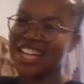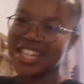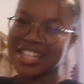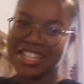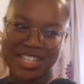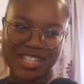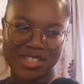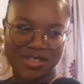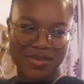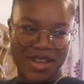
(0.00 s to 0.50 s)

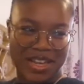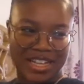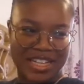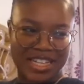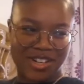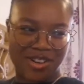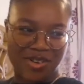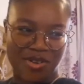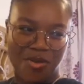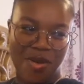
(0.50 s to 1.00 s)
That's why I
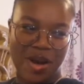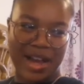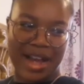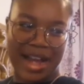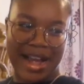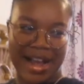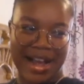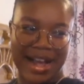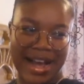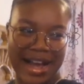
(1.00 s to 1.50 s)
need to walk.
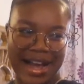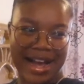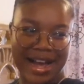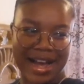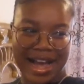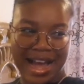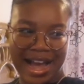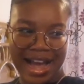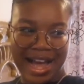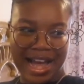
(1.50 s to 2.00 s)
I
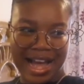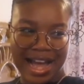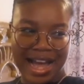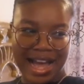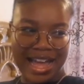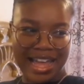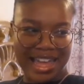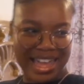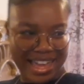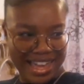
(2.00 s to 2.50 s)

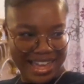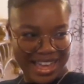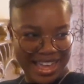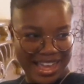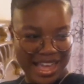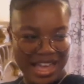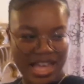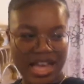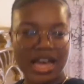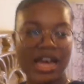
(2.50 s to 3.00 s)

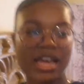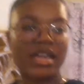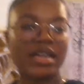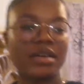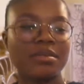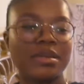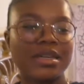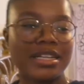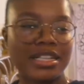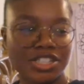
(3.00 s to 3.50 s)

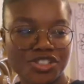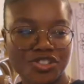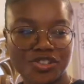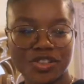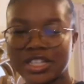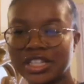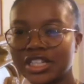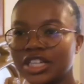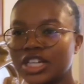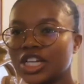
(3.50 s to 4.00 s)
am
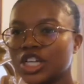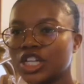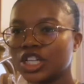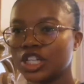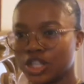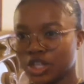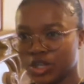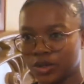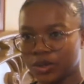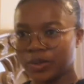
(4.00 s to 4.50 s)
literally
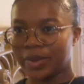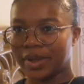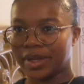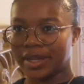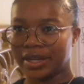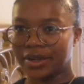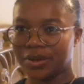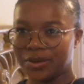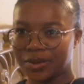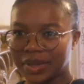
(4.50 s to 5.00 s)

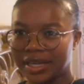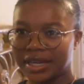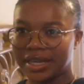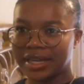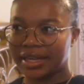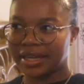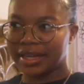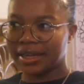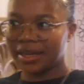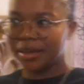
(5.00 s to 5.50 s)
glowing,
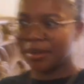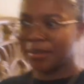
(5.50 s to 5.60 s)
okay?